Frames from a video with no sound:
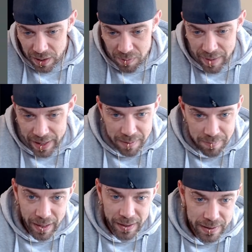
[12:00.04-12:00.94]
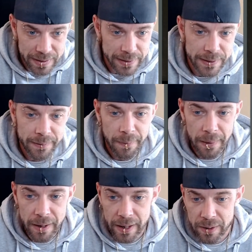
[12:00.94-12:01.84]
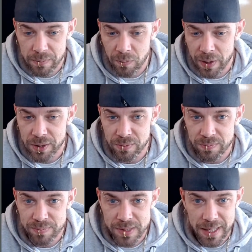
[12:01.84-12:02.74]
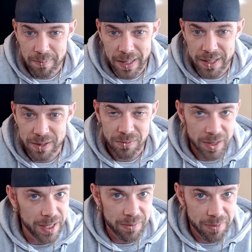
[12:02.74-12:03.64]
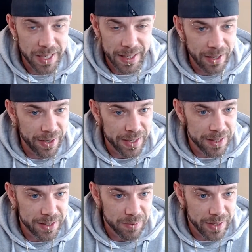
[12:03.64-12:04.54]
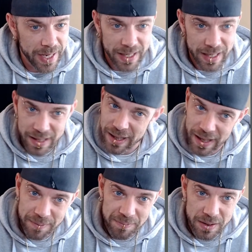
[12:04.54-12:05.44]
of money, but, you know, when you see a bit you really, really like and you want to add it in there,